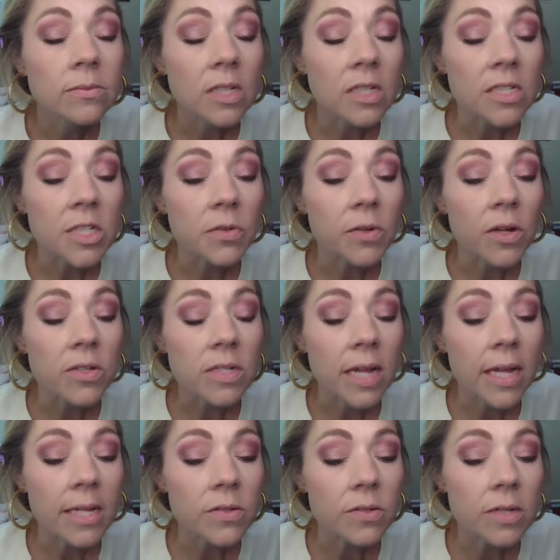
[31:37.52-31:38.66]
Dusty Rose and
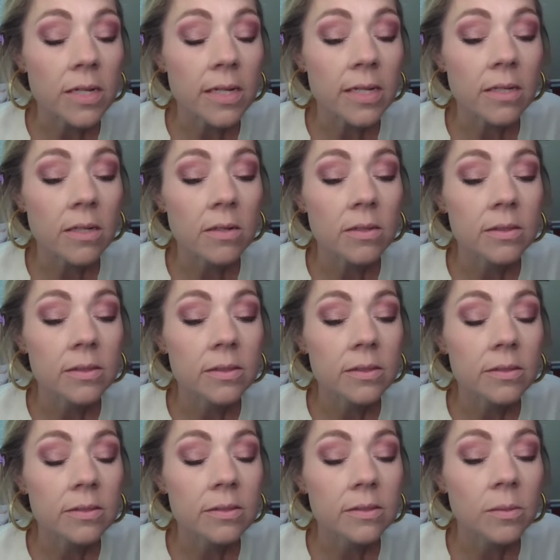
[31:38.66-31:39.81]
Hazelnut,
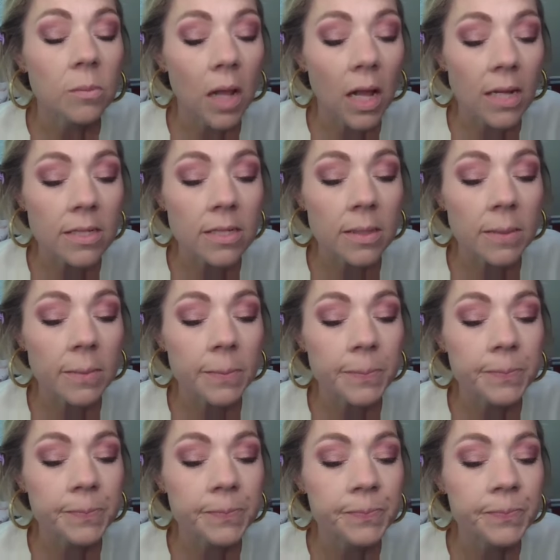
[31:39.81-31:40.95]
Blossom,
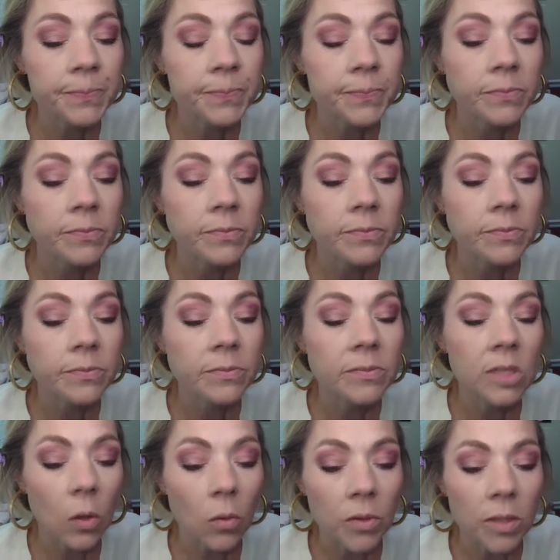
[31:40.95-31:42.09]

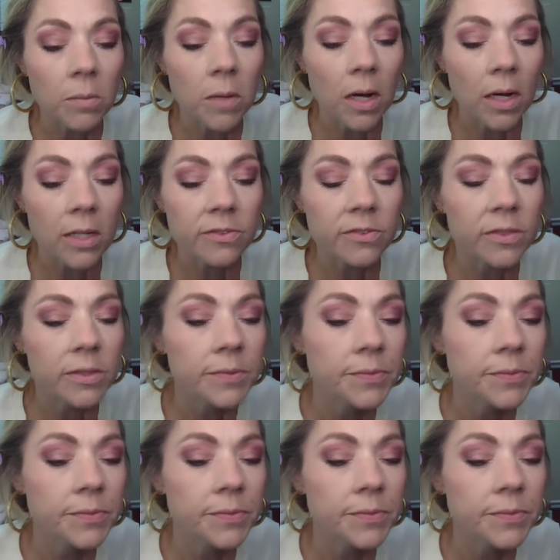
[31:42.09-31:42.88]
Golden Mauve,